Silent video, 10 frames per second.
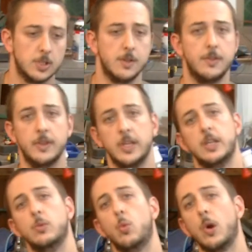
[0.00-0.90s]

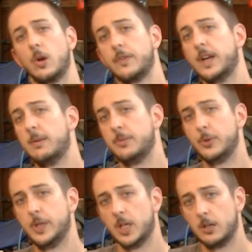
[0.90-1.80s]
The work that I'm
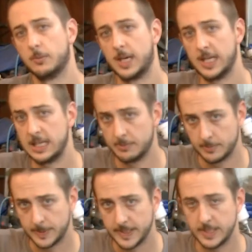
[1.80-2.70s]
doing on my
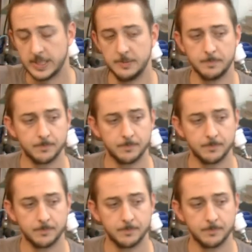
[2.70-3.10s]
M&P,